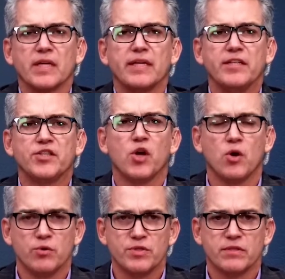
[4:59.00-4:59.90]
he
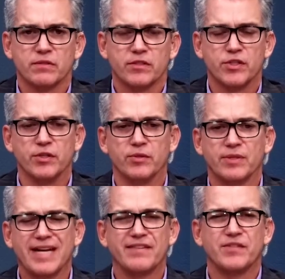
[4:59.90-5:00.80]
chose to
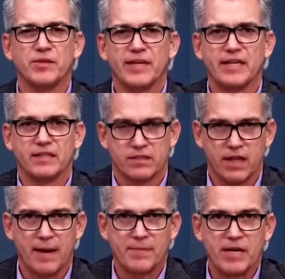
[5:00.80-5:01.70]
kind of do a
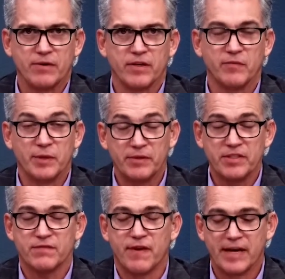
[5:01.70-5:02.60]
slapdown of me,
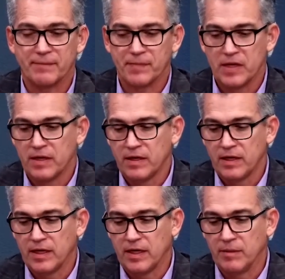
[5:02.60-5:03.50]
which is fine.
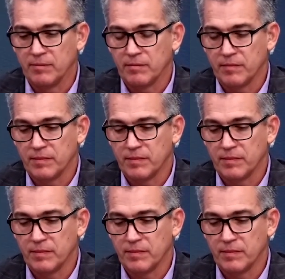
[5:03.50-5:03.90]
I'm